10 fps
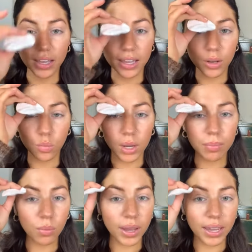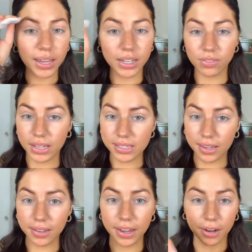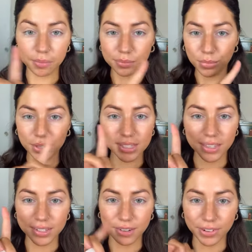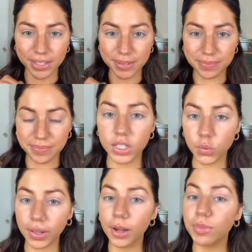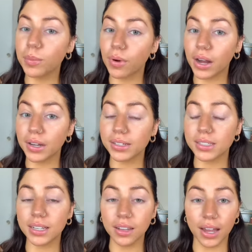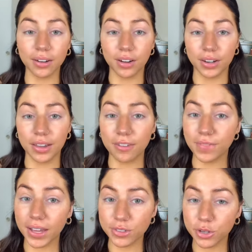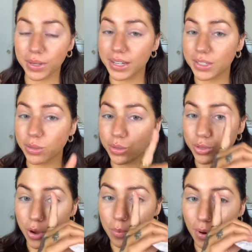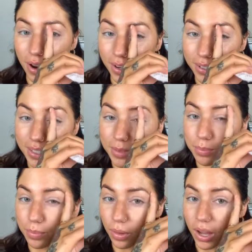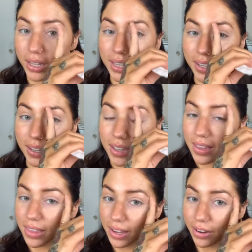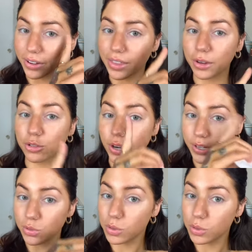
and wipe away any of that skincare. You can see the difference. This will help the product glide on a lot faster because there's no product blocking the area that you're trying to